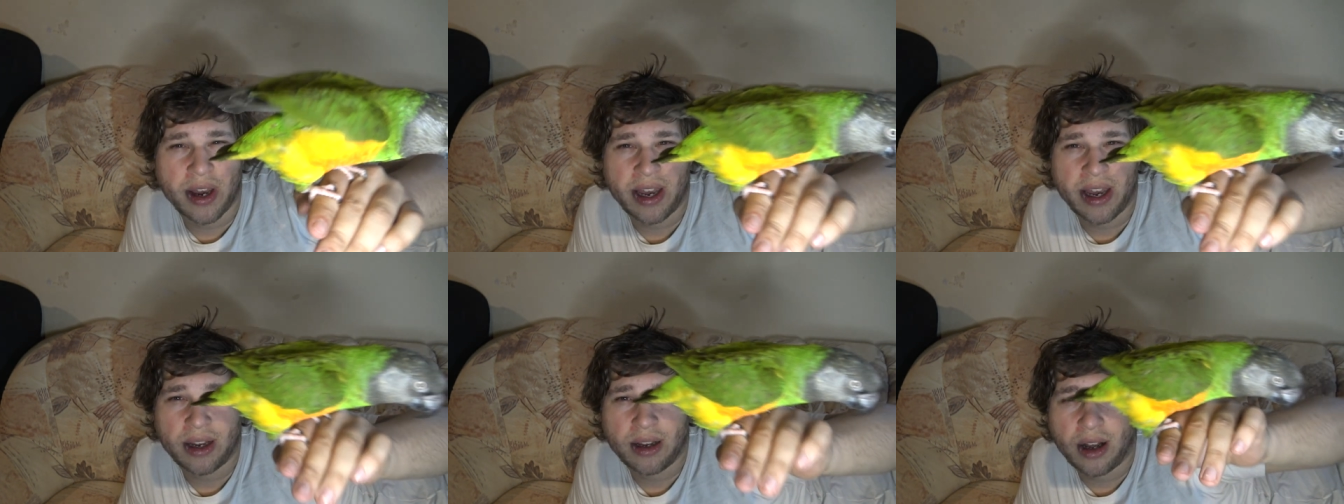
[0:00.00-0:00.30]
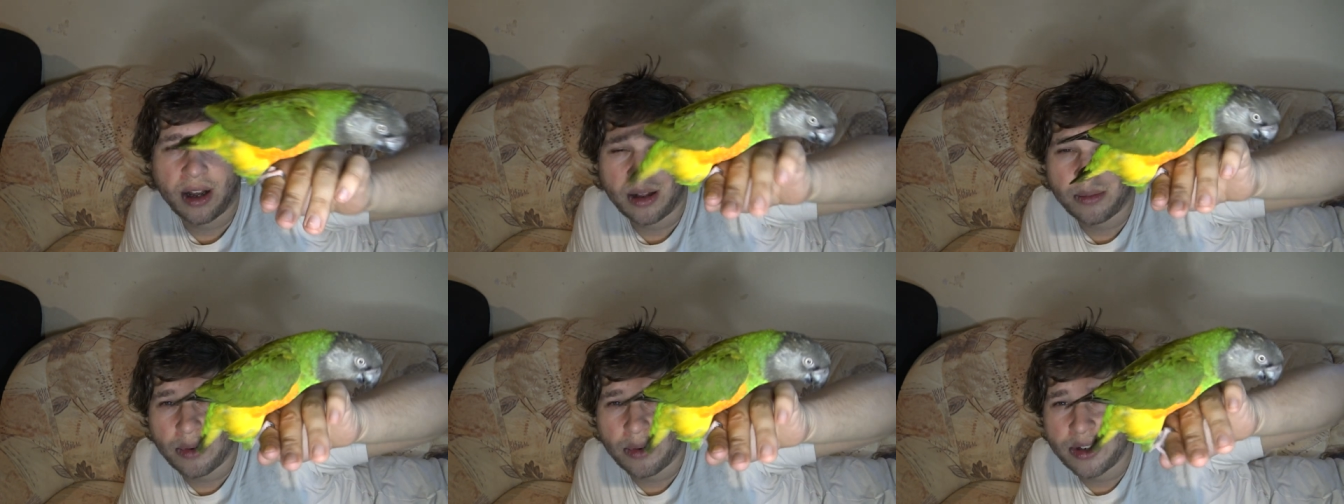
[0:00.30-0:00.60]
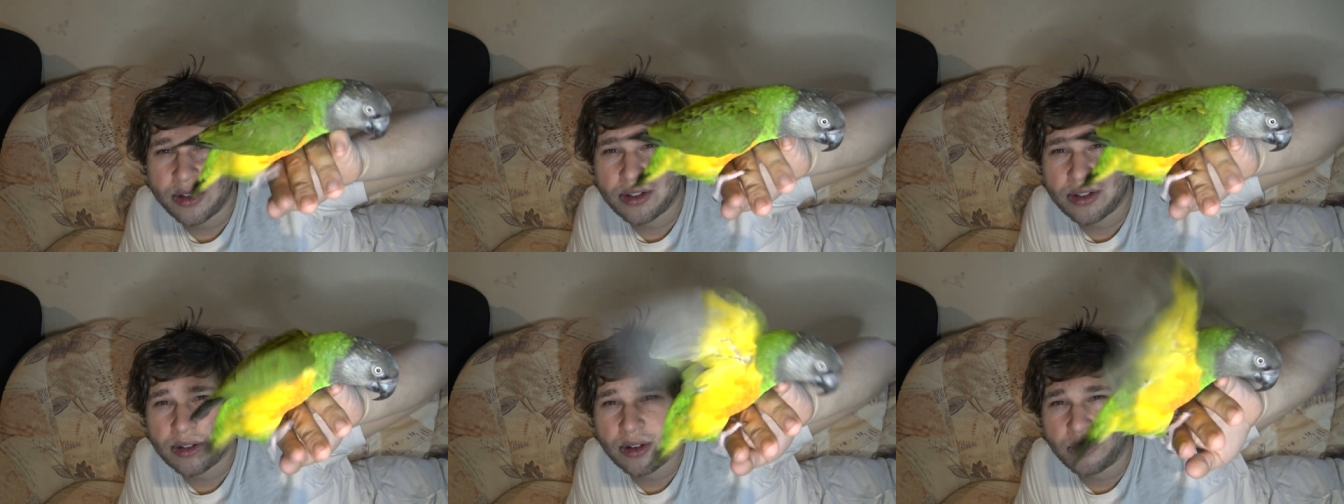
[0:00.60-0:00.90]
to hang
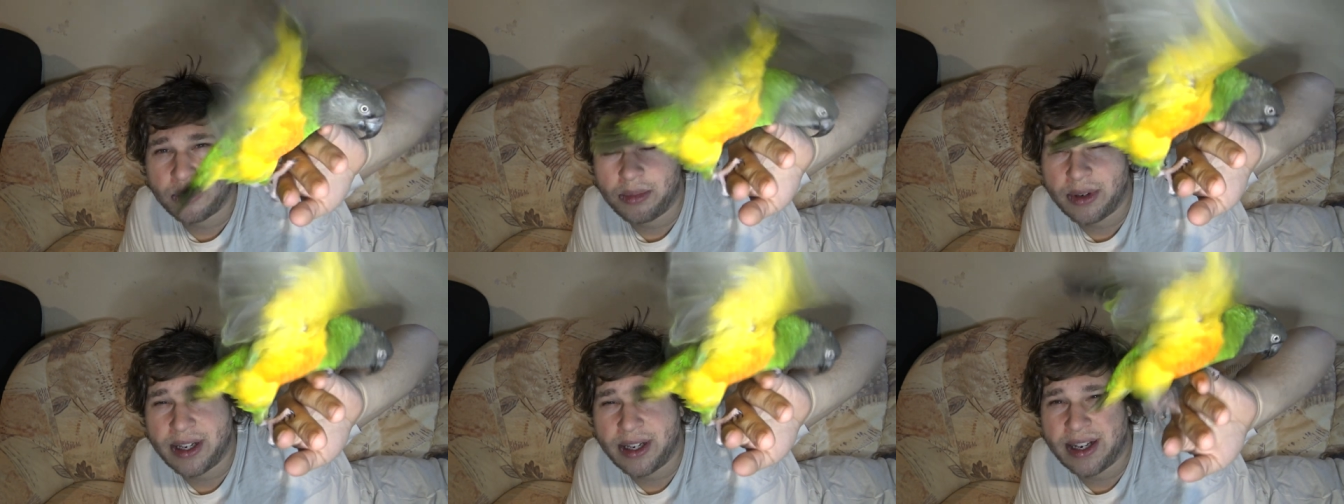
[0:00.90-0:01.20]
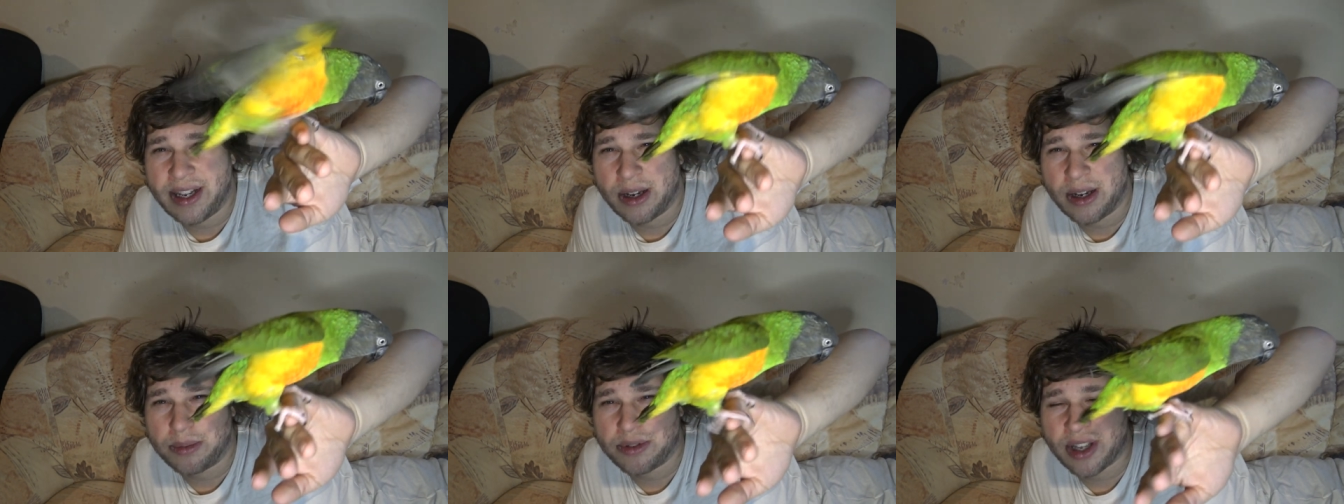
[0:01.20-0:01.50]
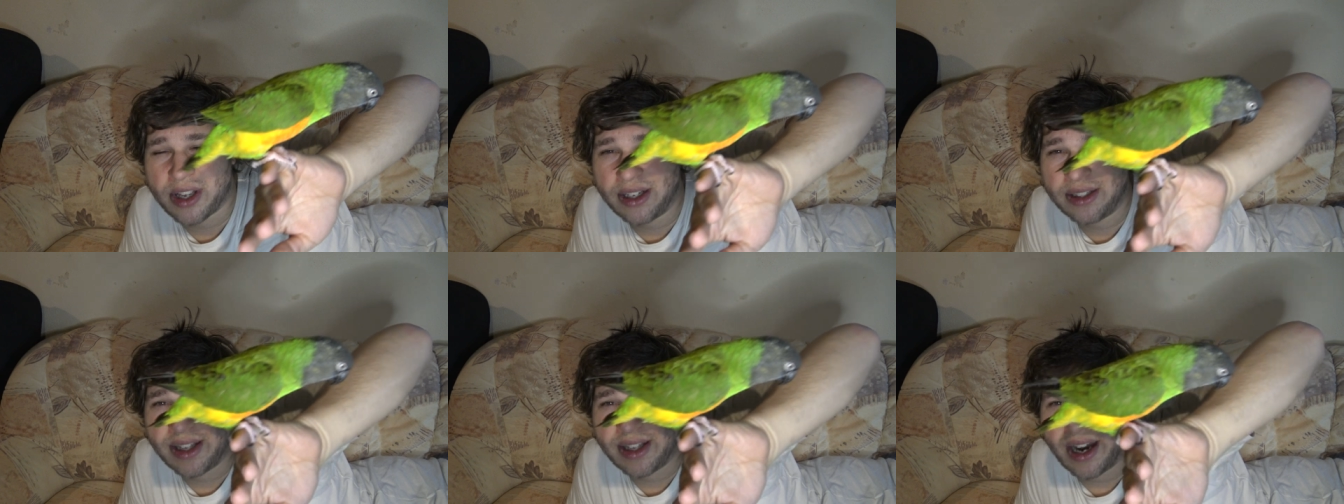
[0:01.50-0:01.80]
almost completely
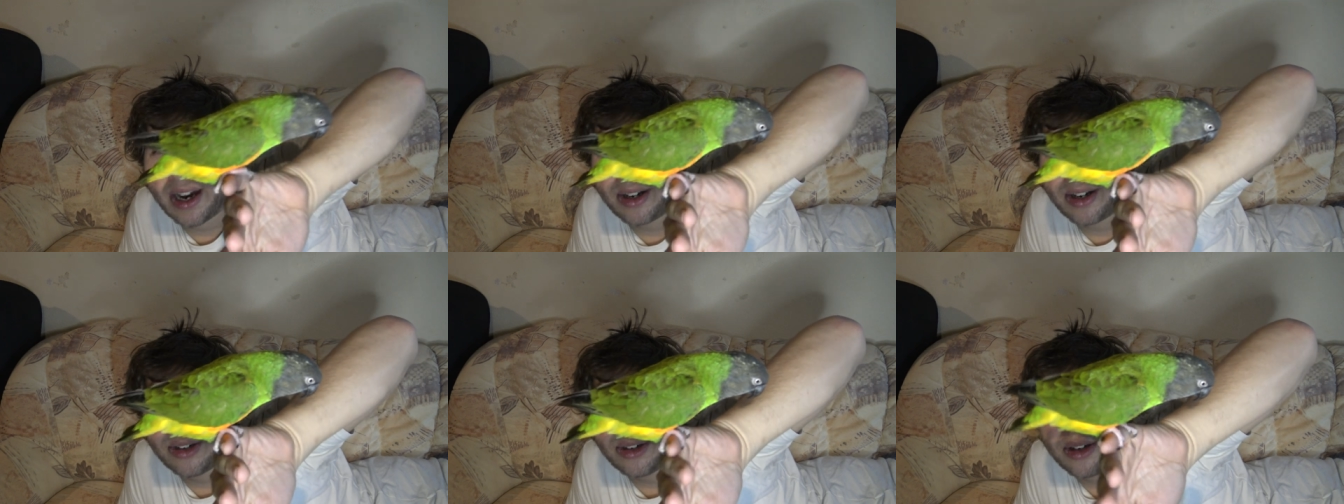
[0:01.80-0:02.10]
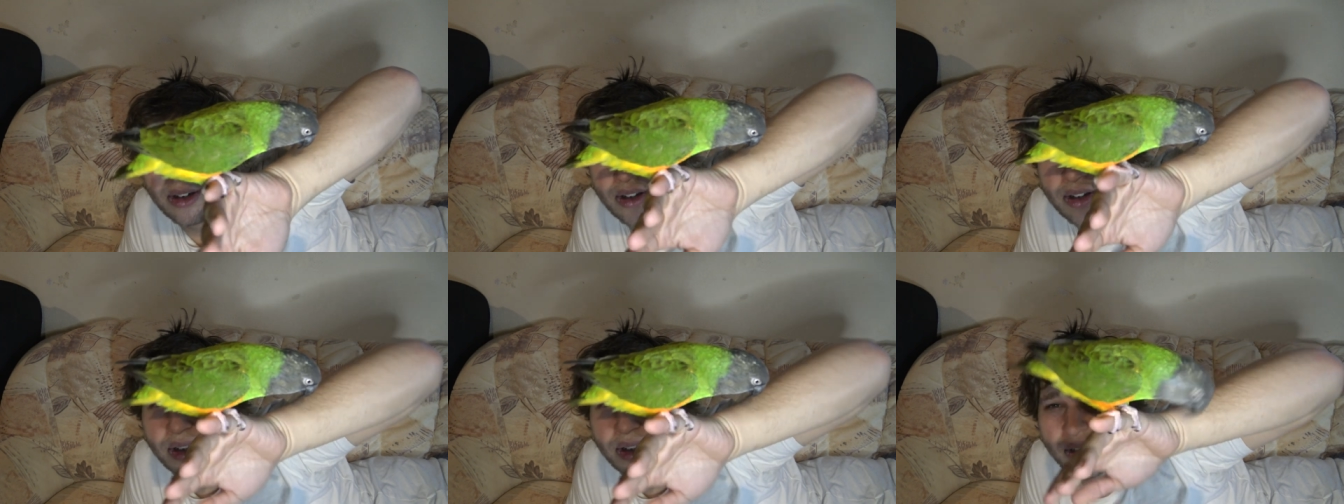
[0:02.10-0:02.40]
upside down,